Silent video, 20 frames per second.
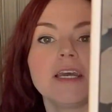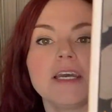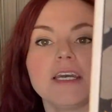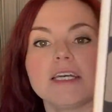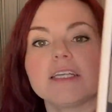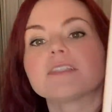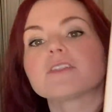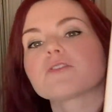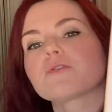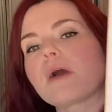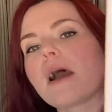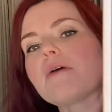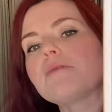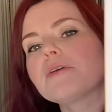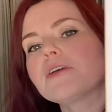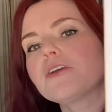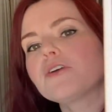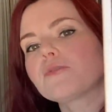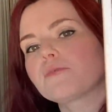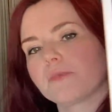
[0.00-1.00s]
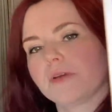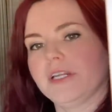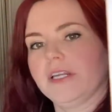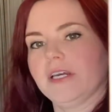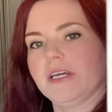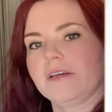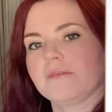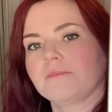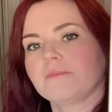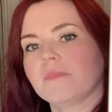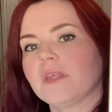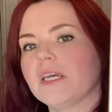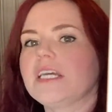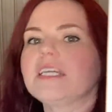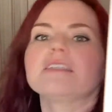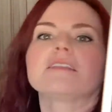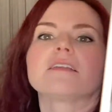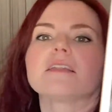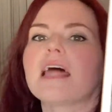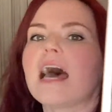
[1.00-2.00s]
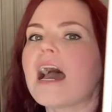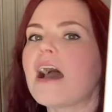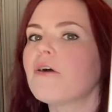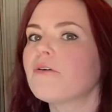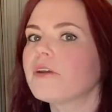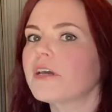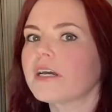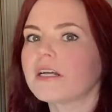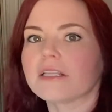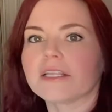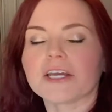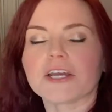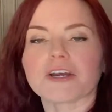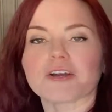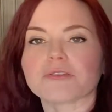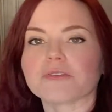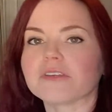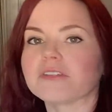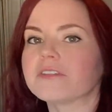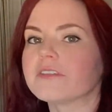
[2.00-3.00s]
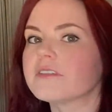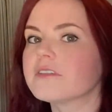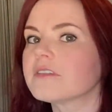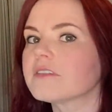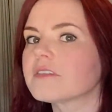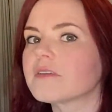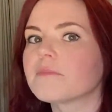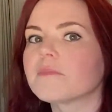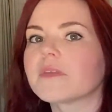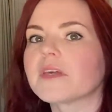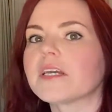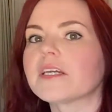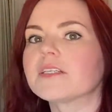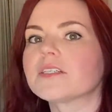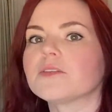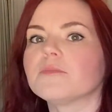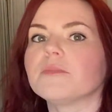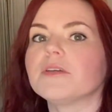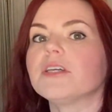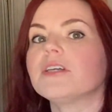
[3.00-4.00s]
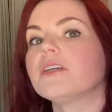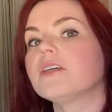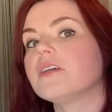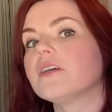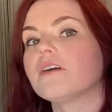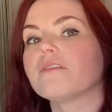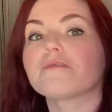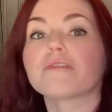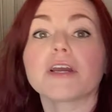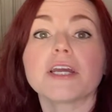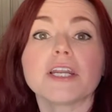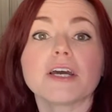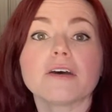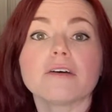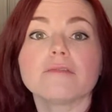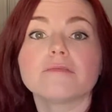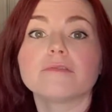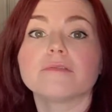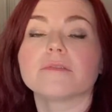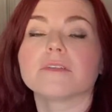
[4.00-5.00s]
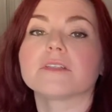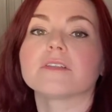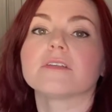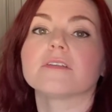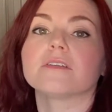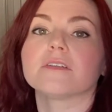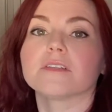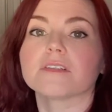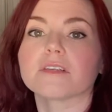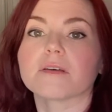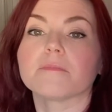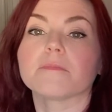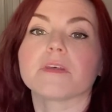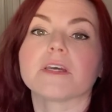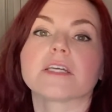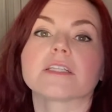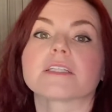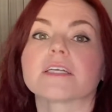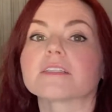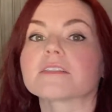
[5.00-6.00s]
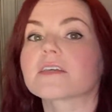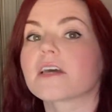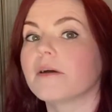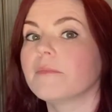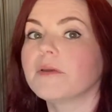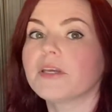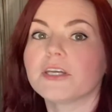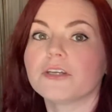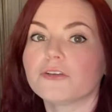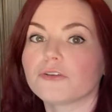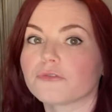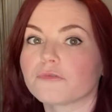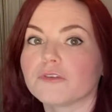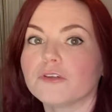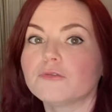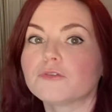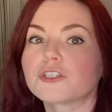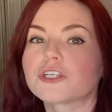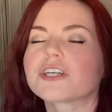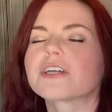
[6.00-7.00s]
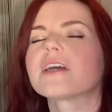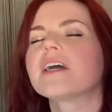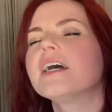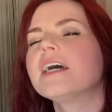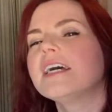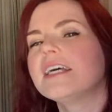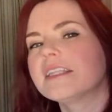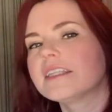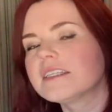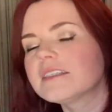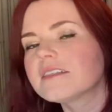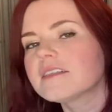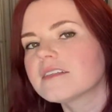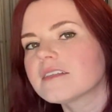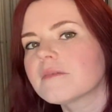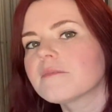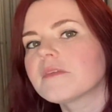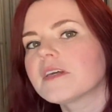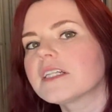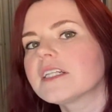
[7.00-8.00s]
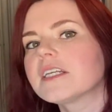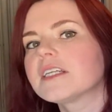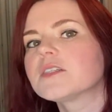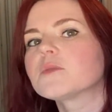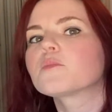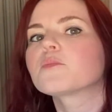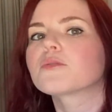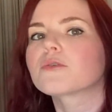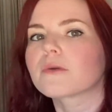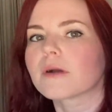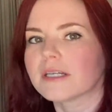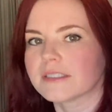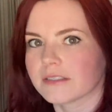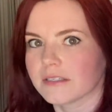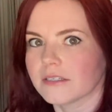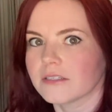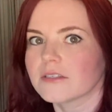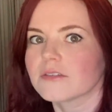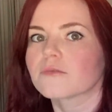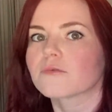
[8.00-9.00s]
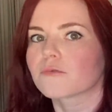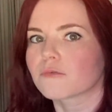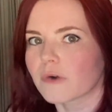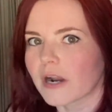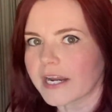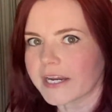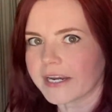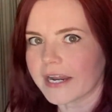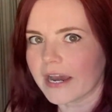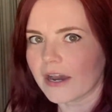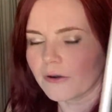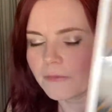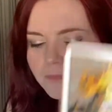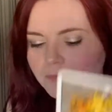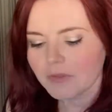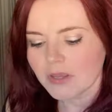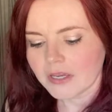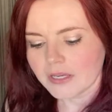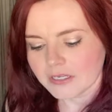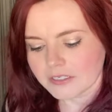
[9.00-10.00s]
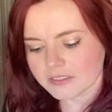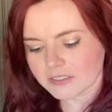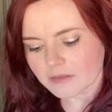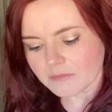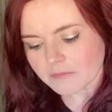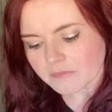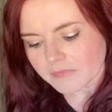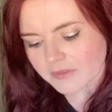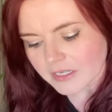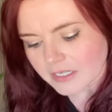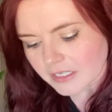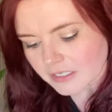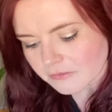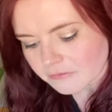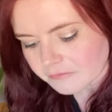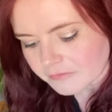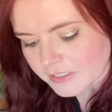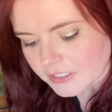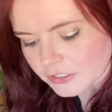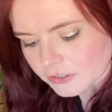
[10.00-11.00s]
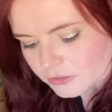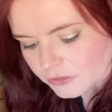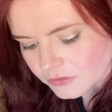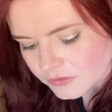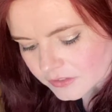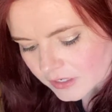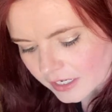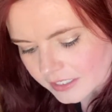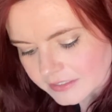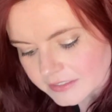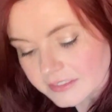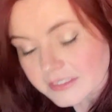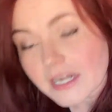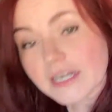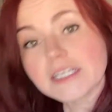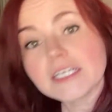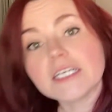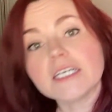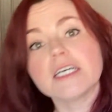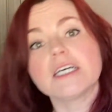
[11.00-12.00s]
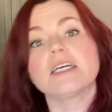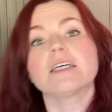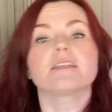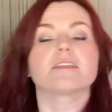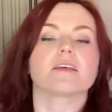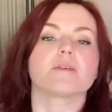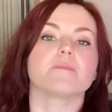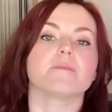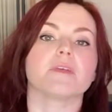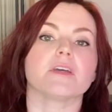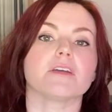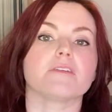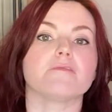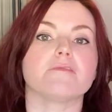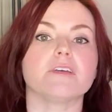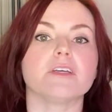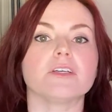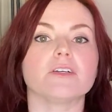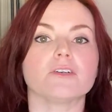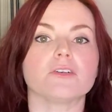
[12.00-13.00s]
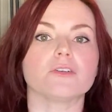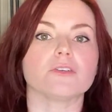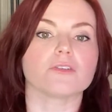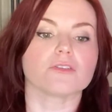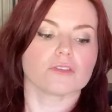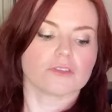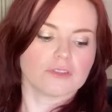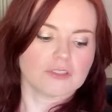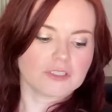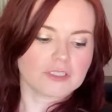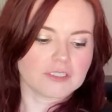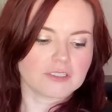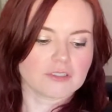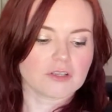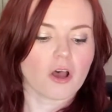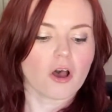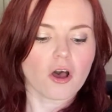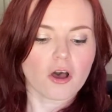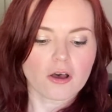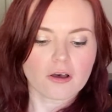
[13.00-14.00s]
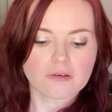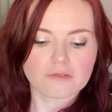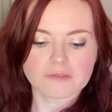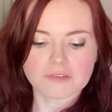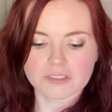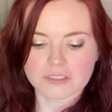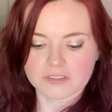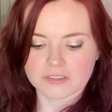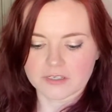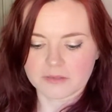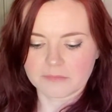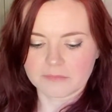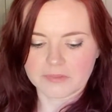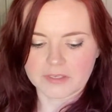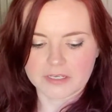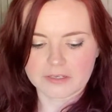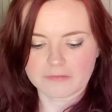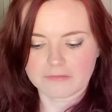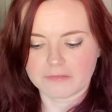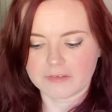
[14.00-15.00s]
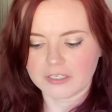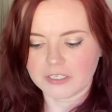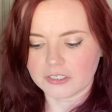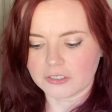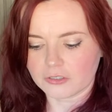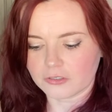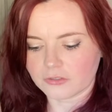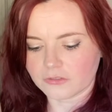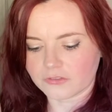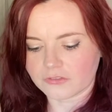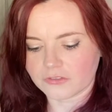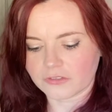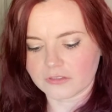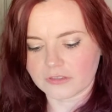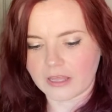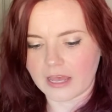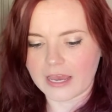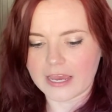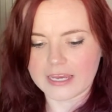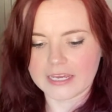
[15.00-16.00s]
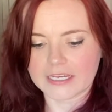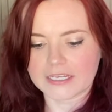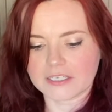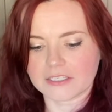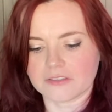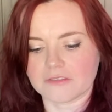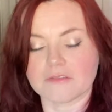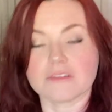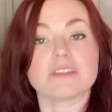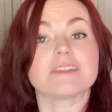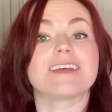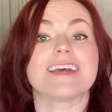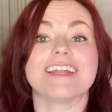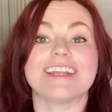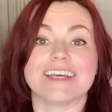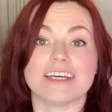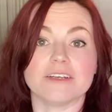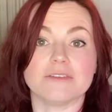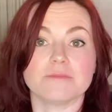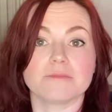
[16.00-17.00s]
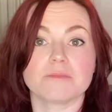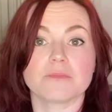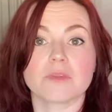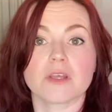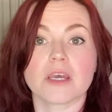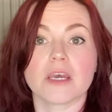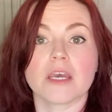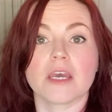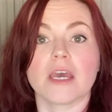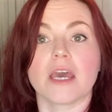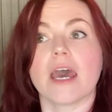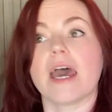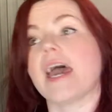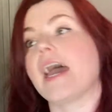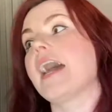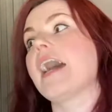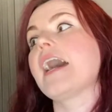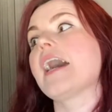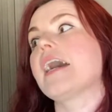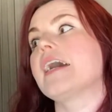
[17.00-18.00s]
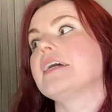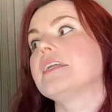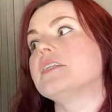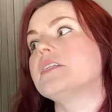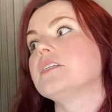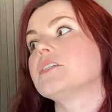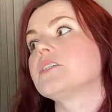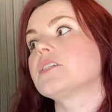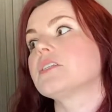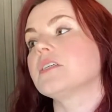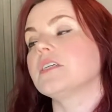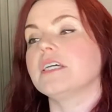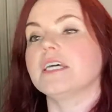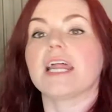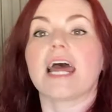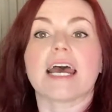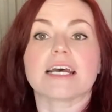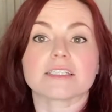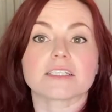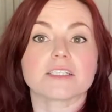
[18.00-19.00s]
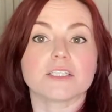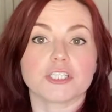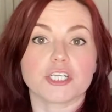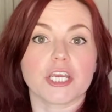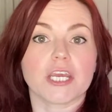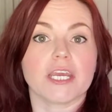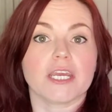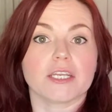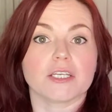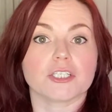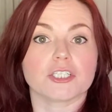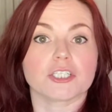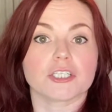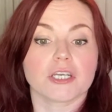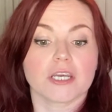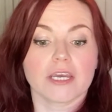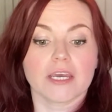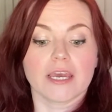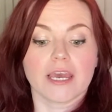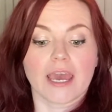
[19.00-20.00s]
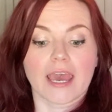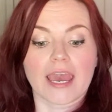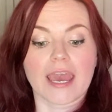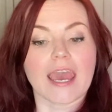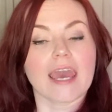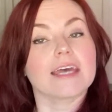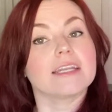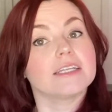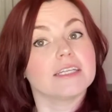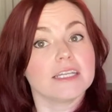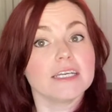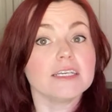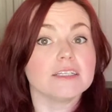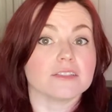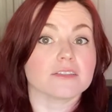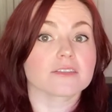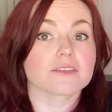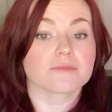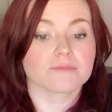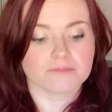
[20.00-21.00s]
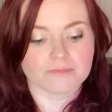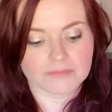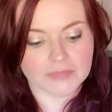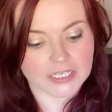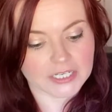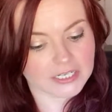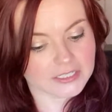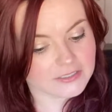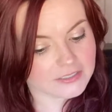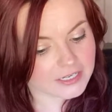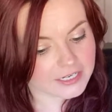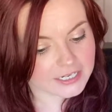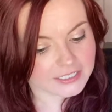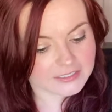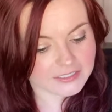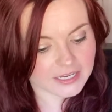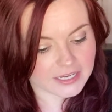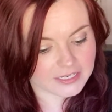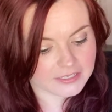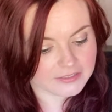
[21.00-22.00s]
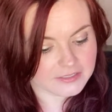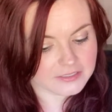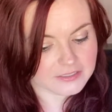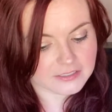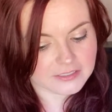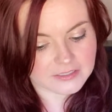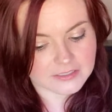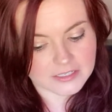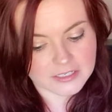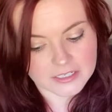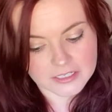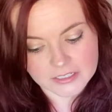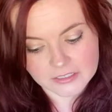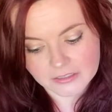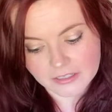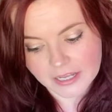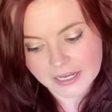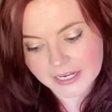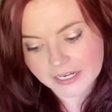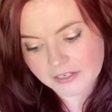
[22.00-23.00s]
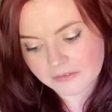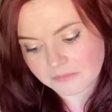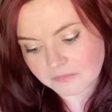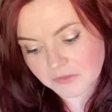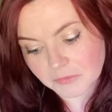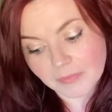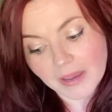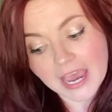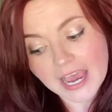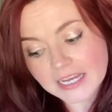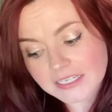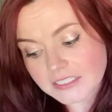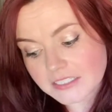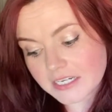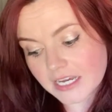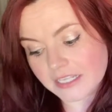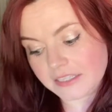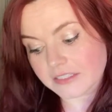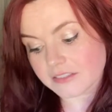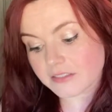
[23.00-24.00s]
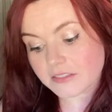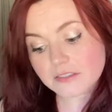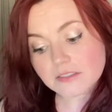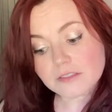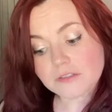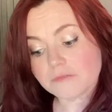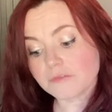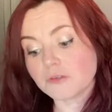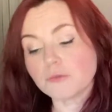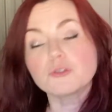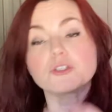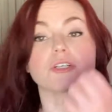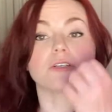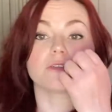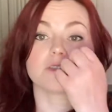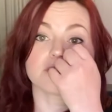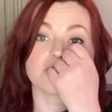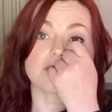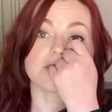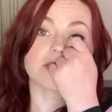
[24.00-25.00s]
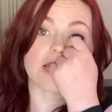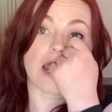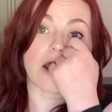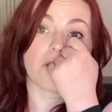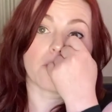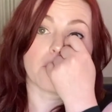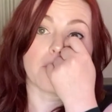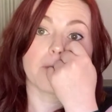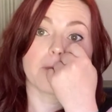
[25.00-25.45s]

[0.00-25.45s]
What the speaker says: It's crowning your reading. It's loud and clear. This isn't something to be afraid of. This isn't something that's coming in your future. This is something that is present right now. Something feels unsteady. Something feels dissolved. Something feels like this ain't it. And it has to change. And it is. Because like I said, this isn't like the past and this isn't the future. This is now.